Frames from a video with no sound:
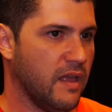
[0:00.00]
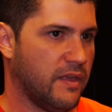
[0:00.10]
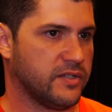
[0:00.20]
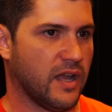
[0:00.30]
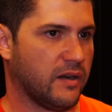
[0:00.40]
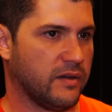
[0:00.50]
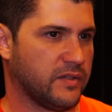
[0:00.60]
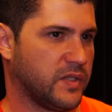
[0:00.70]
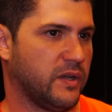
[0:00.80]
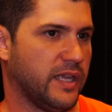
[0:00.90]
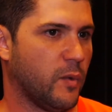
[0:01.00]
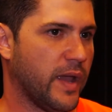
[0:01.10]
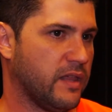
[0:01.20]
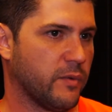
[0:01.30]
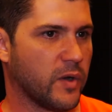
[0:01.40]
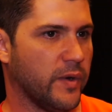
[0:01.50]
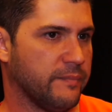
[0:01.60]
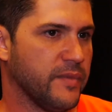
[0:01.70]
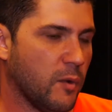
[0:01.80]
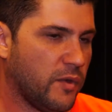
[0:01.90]
There's not necessarily a way that we're
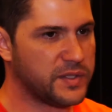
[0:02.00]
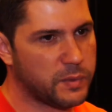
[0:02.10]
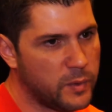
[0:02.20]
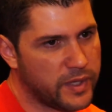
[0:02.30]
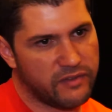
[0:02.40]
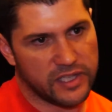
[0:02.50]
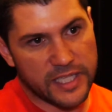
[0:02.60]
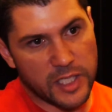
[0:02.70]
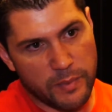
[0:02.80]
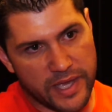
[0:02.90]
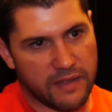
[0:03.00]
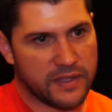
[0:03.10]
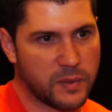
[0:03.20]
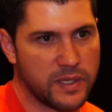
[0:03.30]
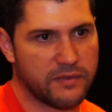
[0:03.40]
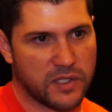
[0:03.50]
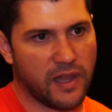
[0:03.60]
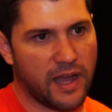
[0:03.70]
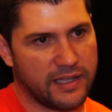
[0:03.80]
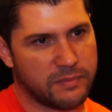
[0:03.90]
going, well, this one will give a little bit and this one gives a
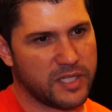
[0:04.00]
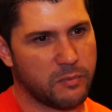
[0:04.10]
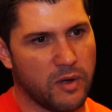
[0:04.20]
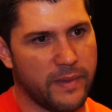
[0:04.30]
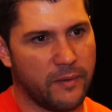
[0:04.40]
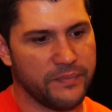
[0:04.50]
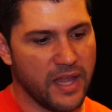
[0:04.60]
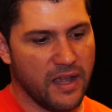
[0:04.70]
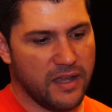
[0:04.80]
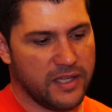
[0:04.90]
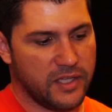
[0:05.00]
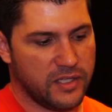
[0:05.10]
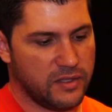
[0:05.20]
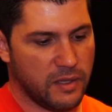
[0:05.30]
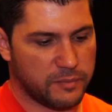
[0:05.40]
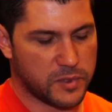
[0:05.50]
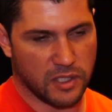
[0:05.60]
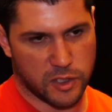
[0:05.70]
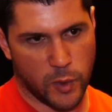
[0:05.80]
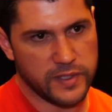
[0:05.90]
lot. It's much more about
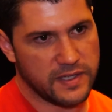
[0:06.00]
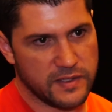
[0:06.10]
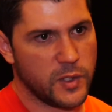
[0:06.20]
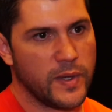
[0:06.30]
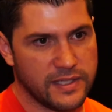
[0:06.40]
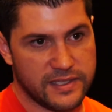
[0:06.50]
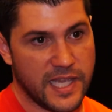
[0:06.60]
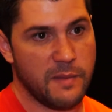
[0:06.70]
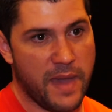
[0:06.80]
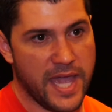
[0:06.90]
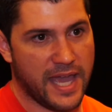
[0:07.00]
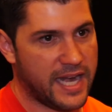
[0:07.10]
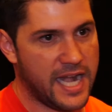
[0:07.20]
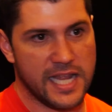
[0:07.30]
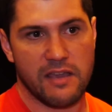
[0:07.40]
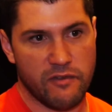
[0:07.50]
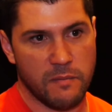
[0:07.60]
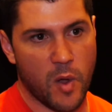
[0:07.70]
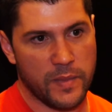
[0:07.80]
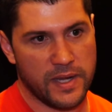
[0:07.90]
the choices you as a team make at any given
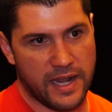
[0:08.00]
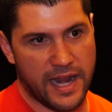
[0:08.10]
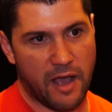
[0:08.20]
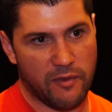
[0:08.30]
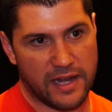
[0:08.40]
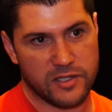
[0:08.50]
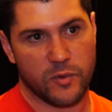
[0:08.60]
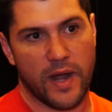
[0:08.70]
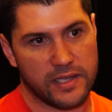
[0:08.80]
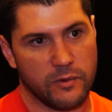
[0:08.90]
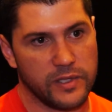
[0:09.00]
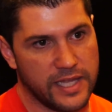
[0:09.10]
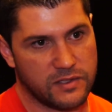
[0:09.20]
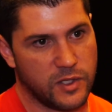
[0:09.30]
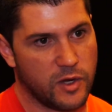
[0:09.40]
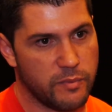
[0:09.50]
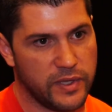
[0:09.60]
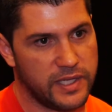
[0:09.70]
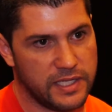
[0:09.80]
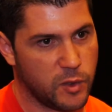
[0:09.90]
moment and how that directly relates to your
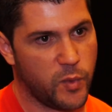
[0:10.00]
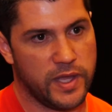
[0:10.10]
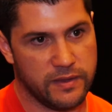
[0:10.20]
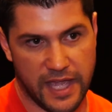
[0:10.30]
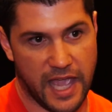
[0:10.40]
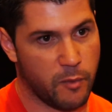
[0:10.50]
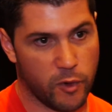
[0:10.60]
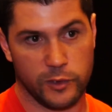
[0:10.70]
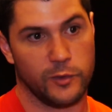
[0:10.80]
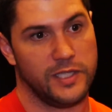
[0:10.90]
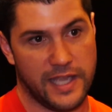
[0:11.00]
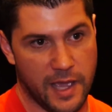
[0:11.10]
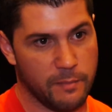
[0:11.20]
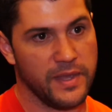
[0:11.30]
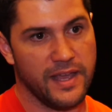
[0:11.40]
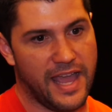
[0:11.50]
ability to win the game or lose the game.